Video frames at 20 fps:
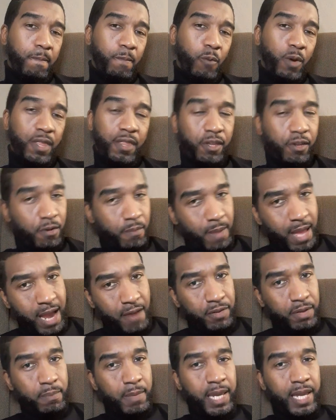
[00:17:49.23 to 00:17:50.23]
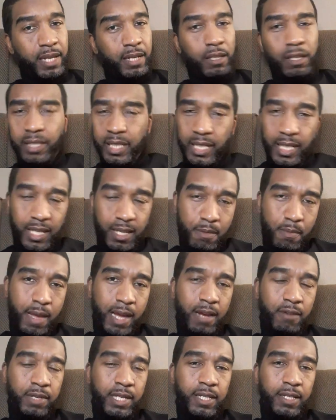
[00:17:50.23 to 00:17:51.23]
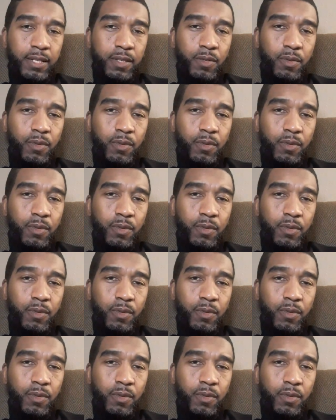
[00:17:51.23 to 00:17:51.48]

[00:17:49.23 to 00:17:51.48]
Whether you're a married man looking to get married,